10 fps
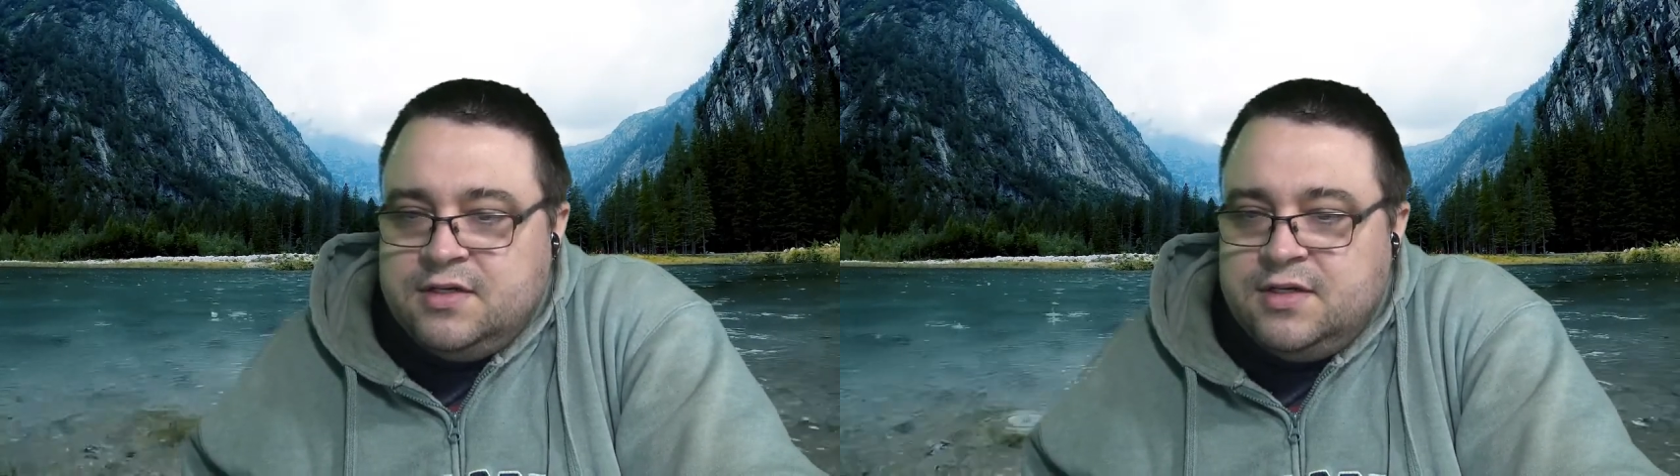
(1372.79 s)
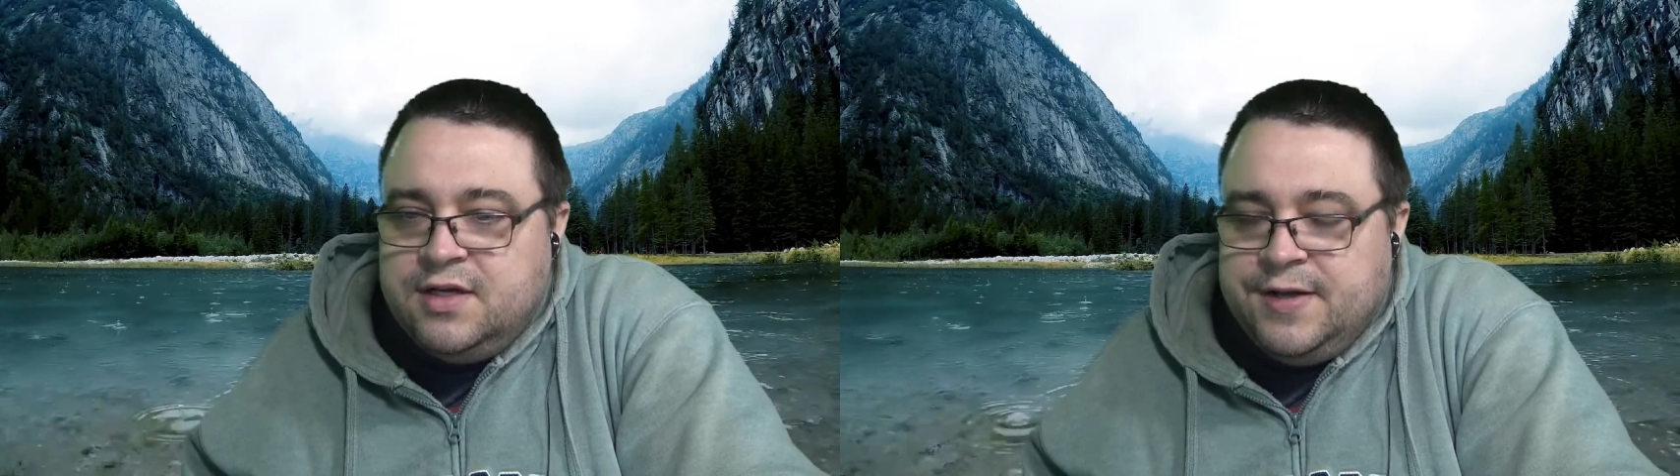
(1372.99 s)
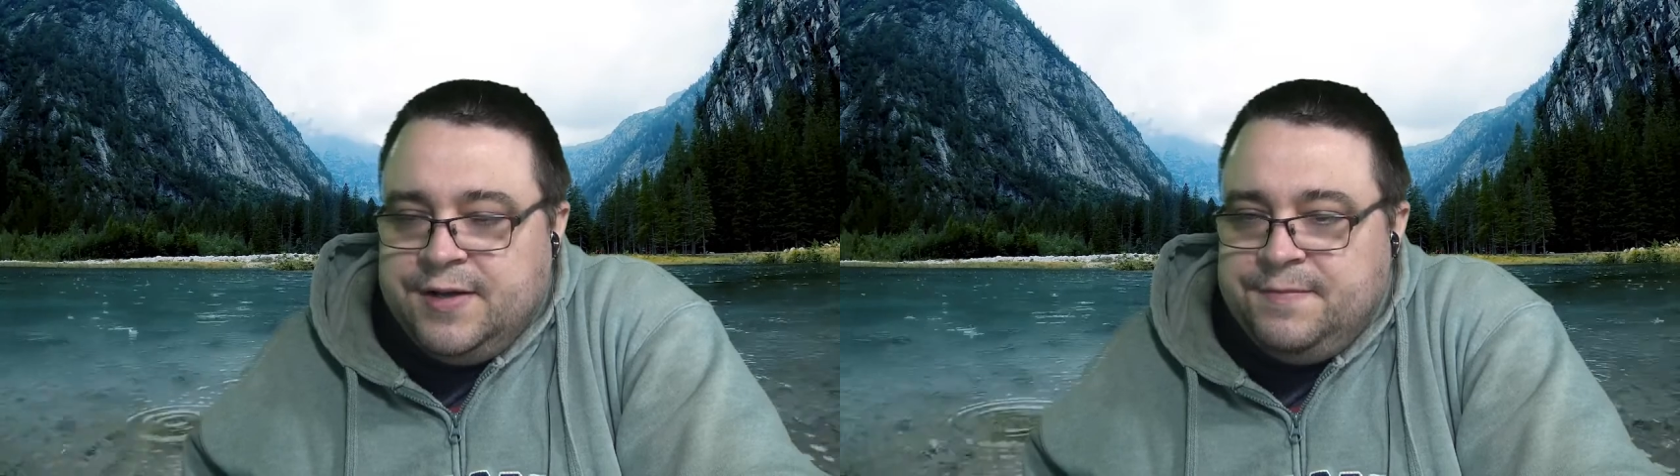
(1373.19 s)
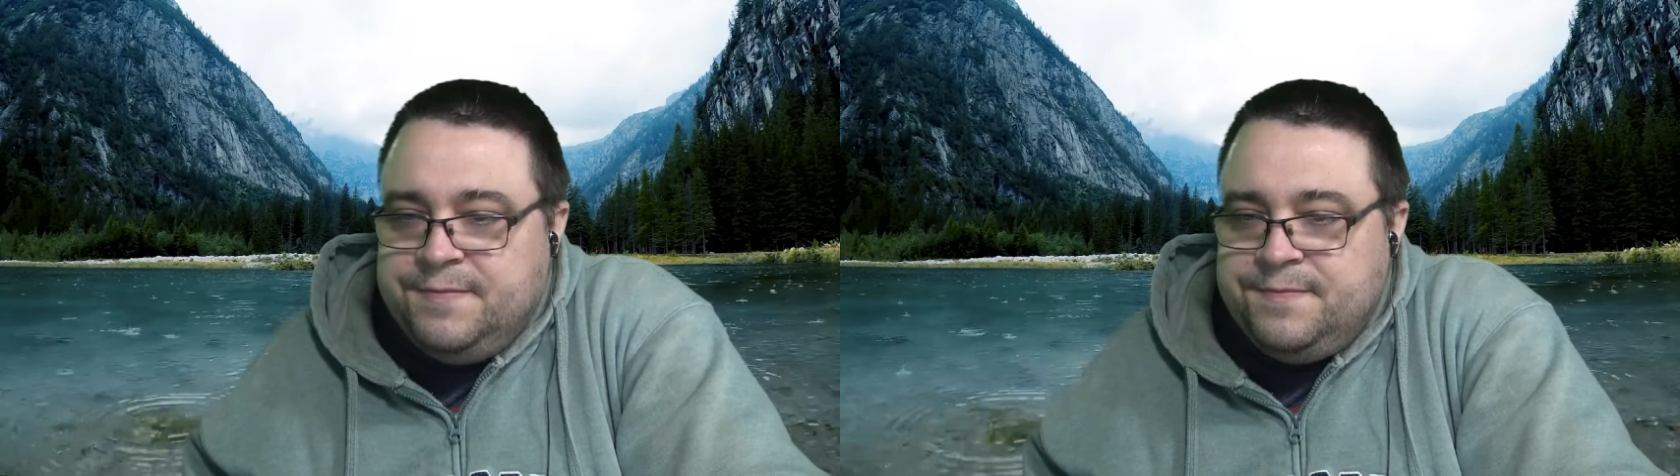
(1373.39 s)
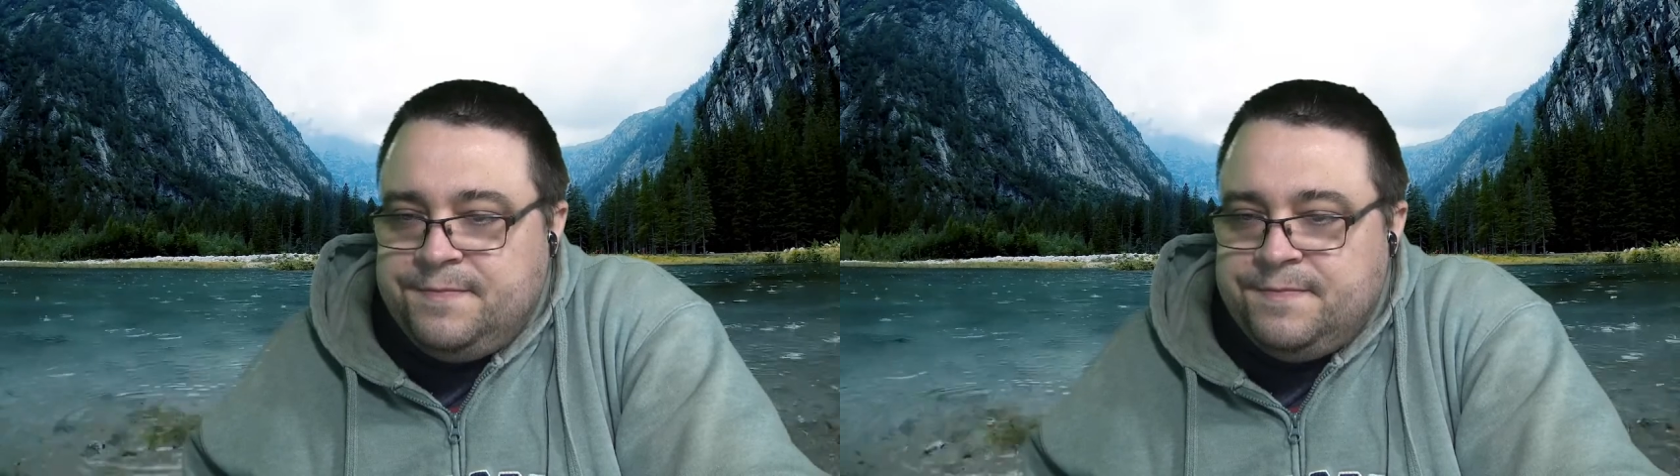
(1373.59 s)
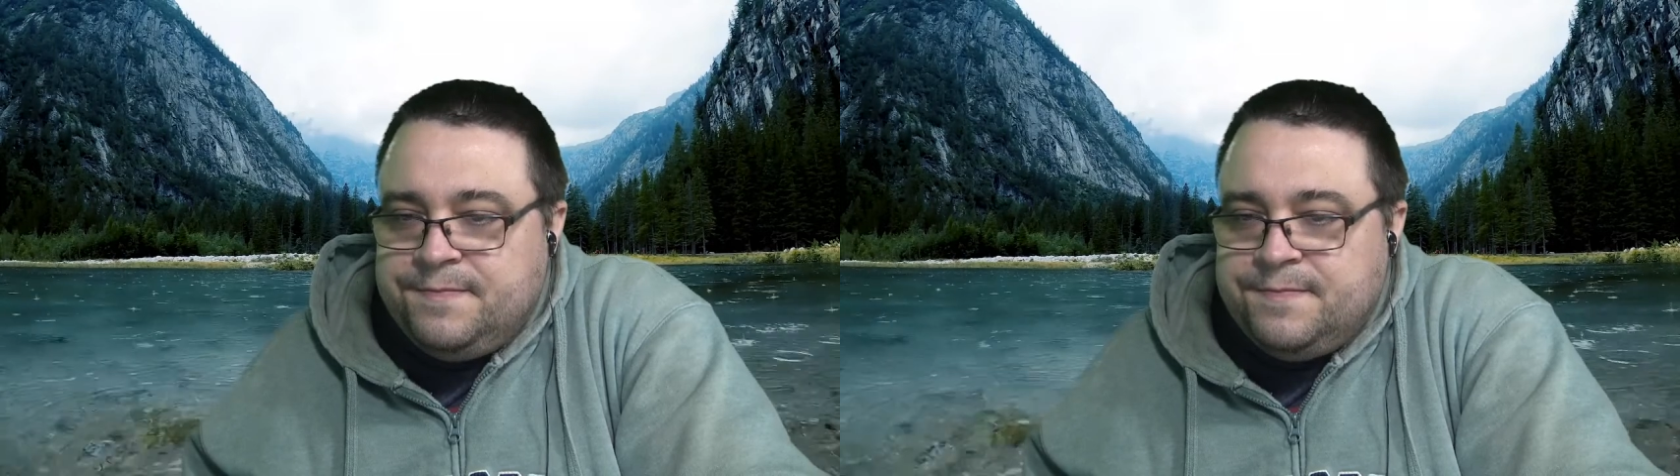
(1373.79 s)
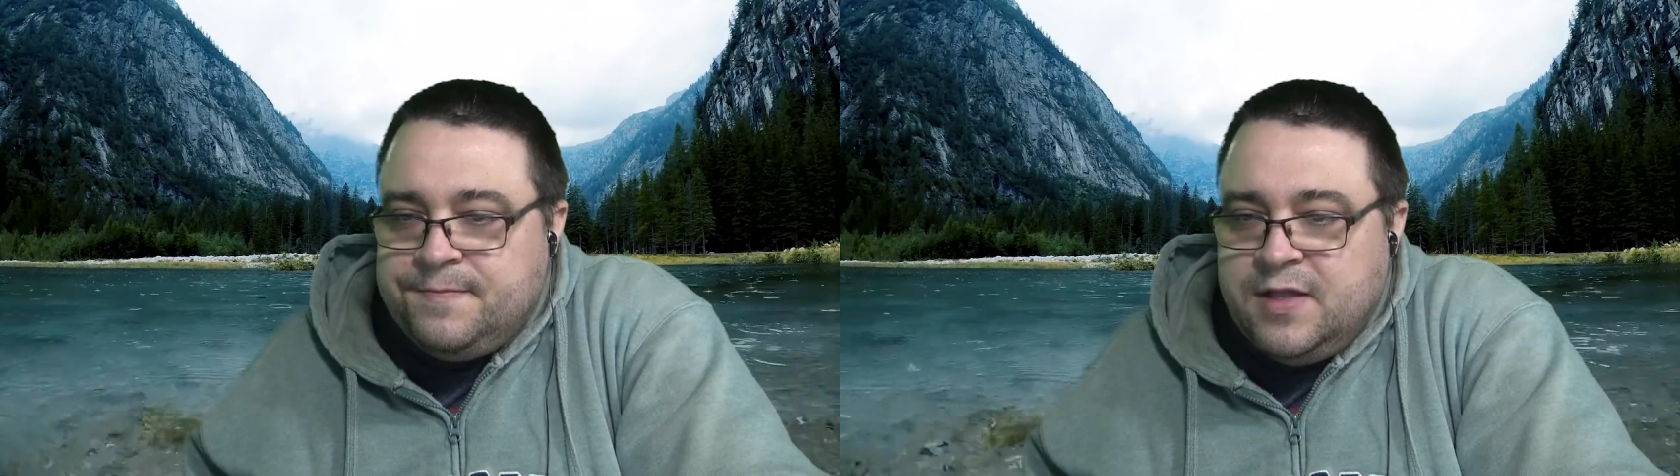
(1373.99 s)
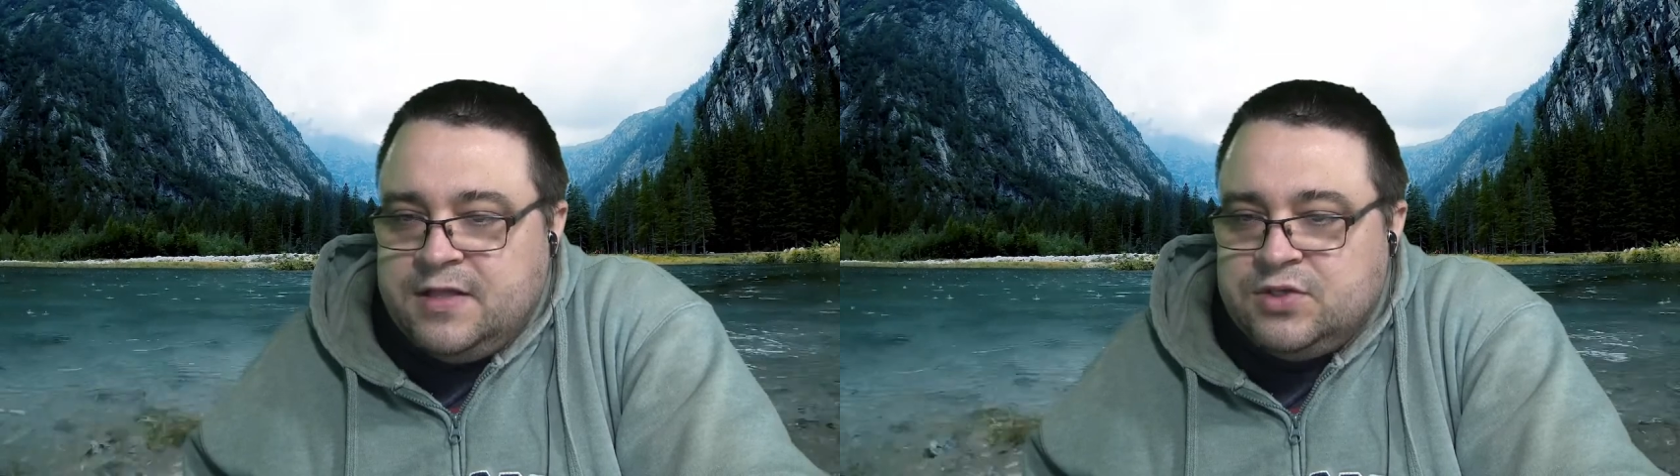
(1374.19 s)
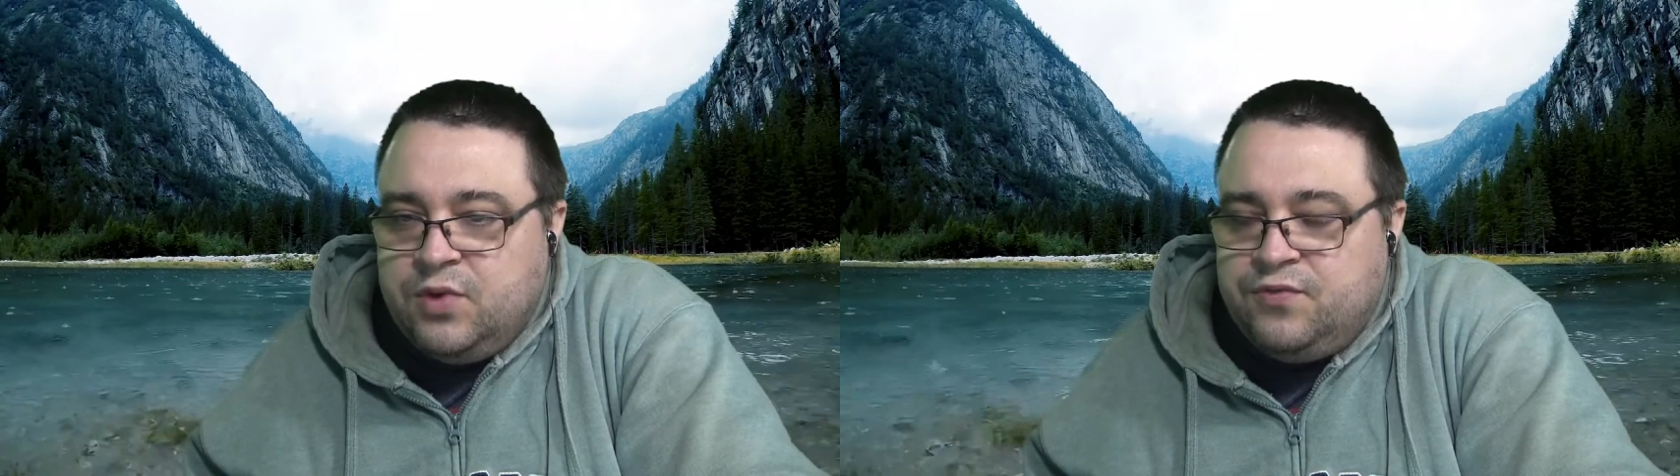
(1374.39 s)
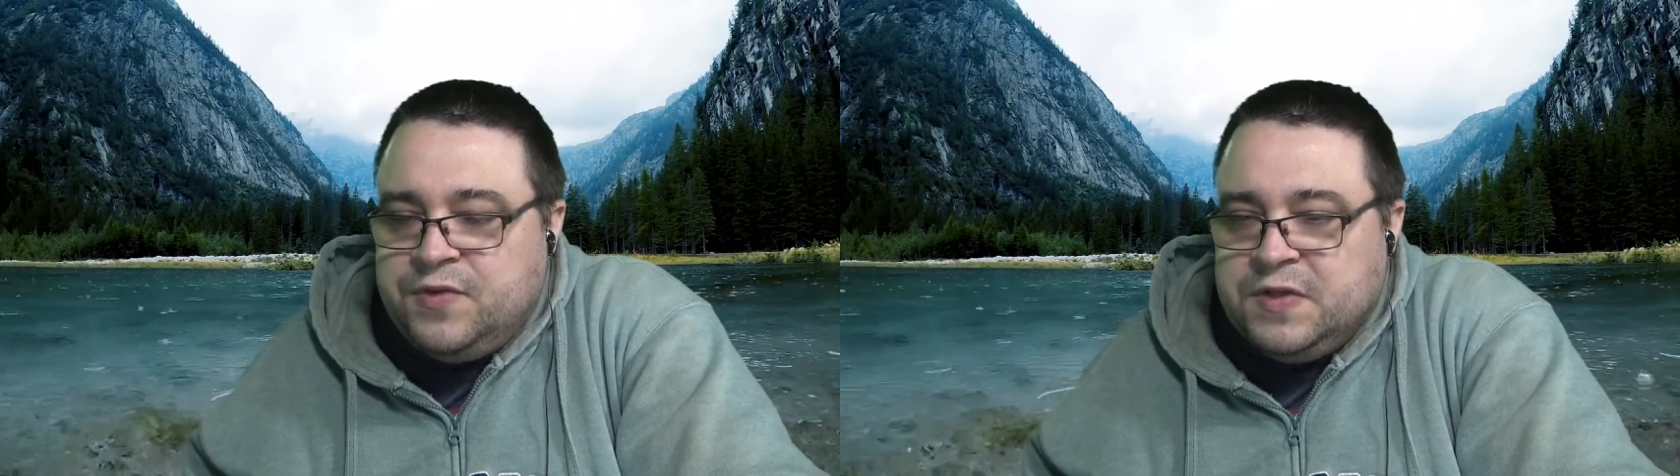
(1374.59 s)
and so
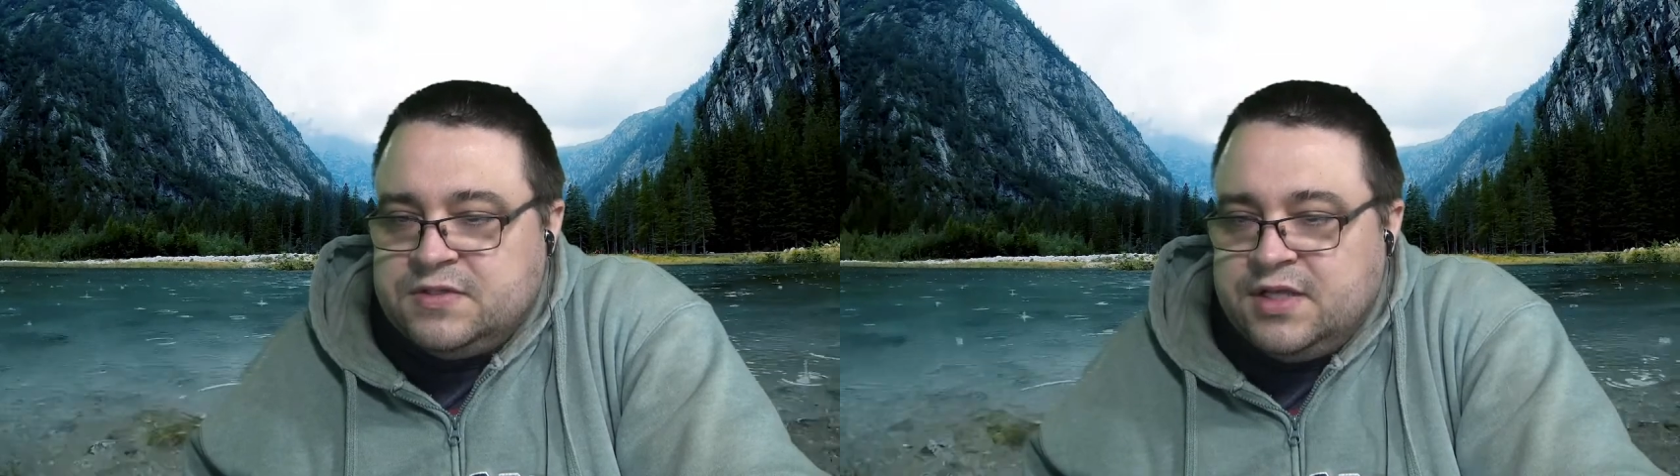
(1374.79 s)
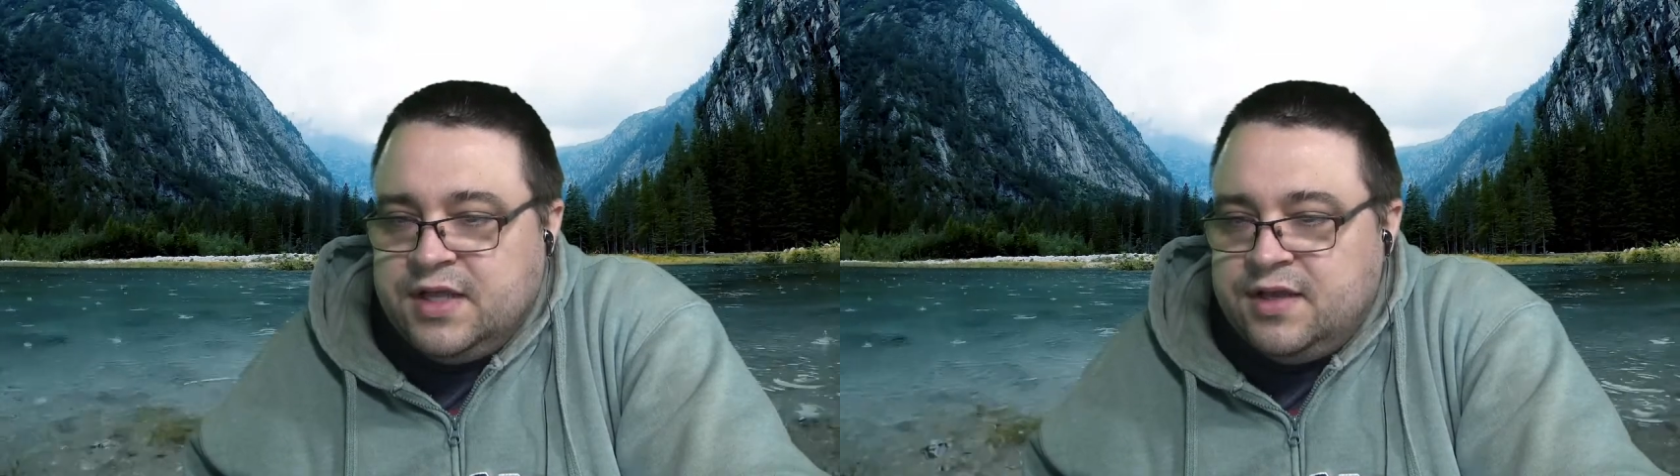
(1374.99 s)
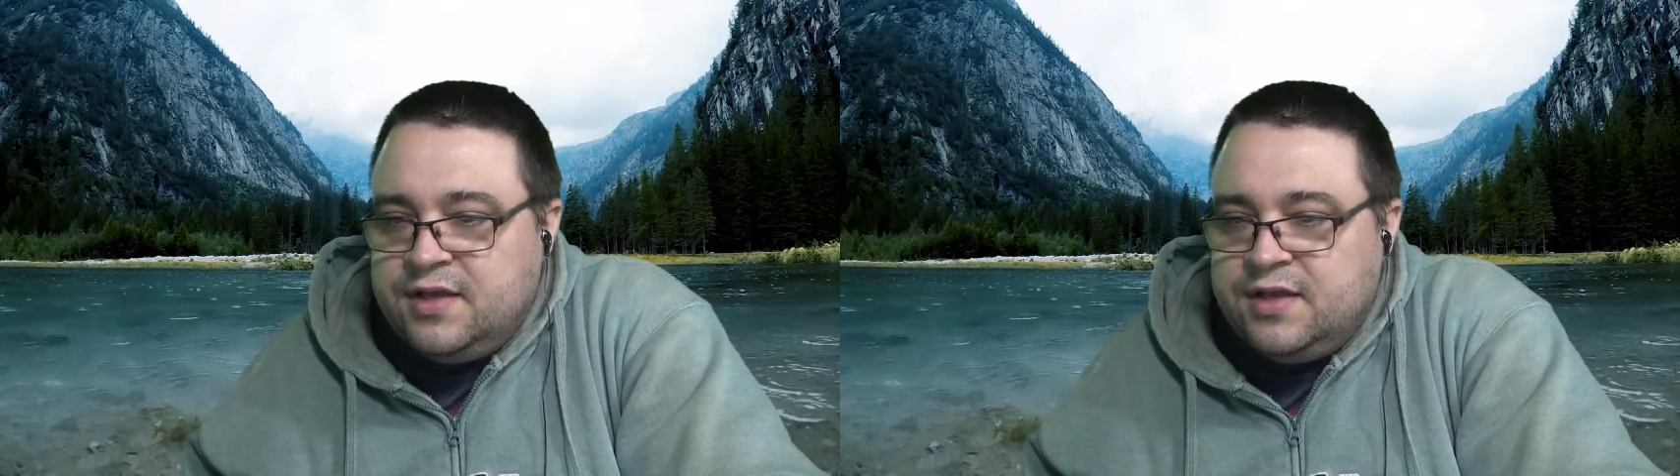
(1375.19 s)
it feels like it